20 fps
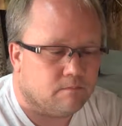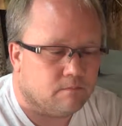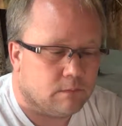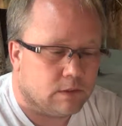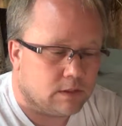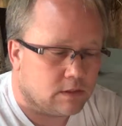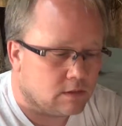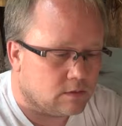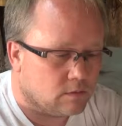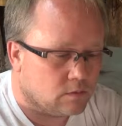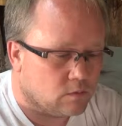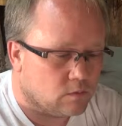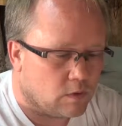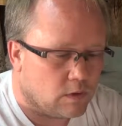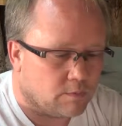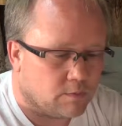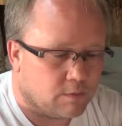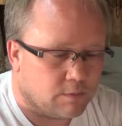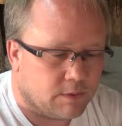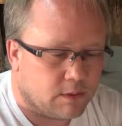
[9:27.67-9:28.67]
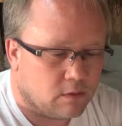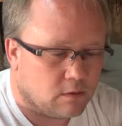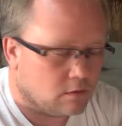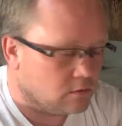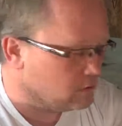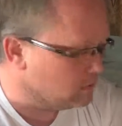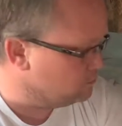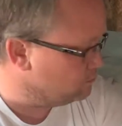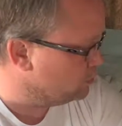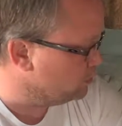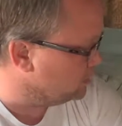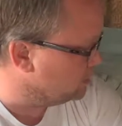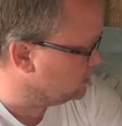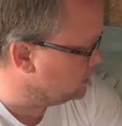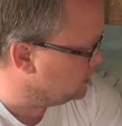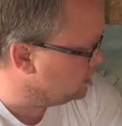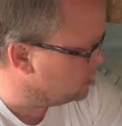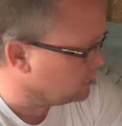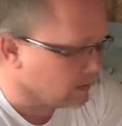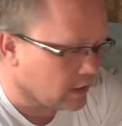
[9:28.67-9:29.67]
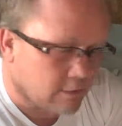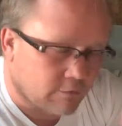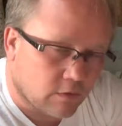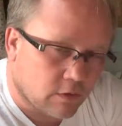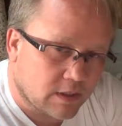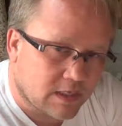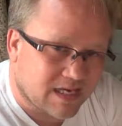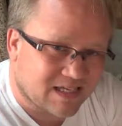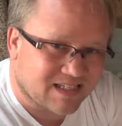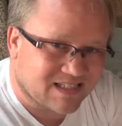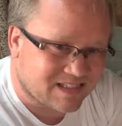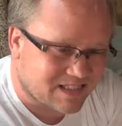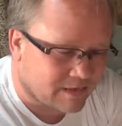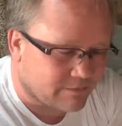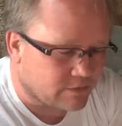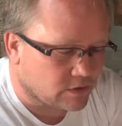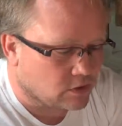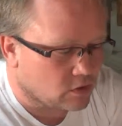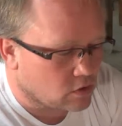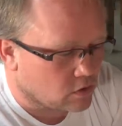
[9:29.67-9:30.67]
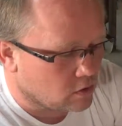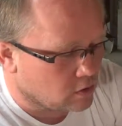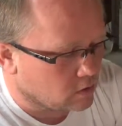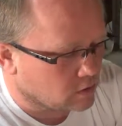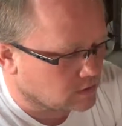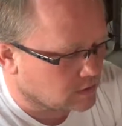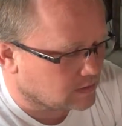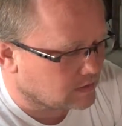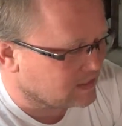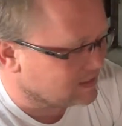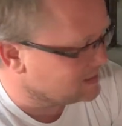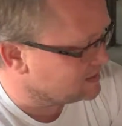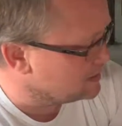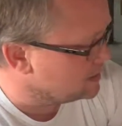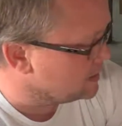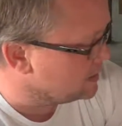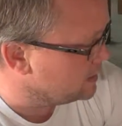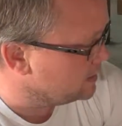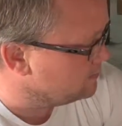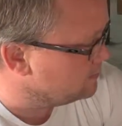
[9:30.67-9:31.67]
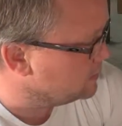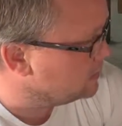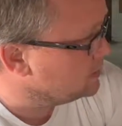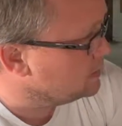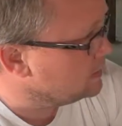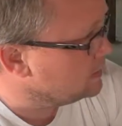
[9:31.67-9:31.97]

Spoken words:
This is what I'm going to be putting in here. Now I've only got 7 cards at this time.